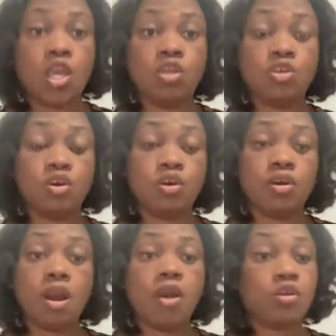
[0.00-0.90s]

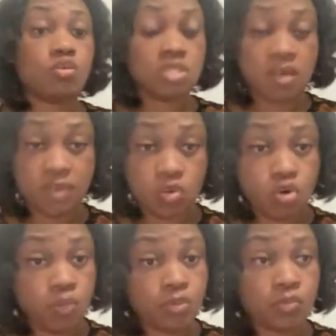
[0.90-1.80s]
your articles of
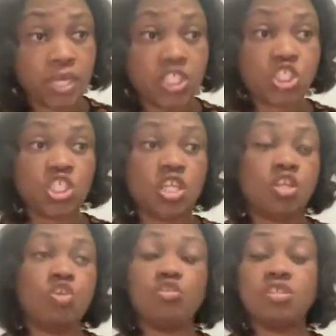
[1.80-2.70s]
incorporation,
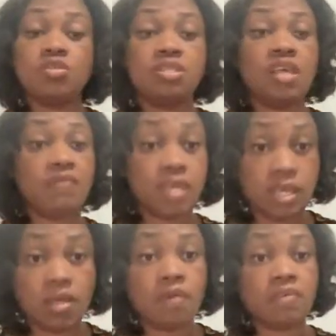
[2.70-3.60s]
your
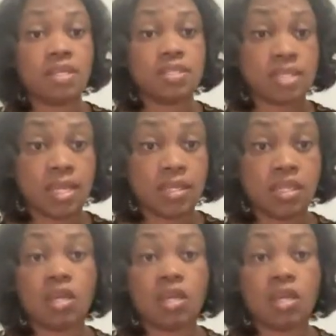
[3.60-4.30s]
certificate of good standing.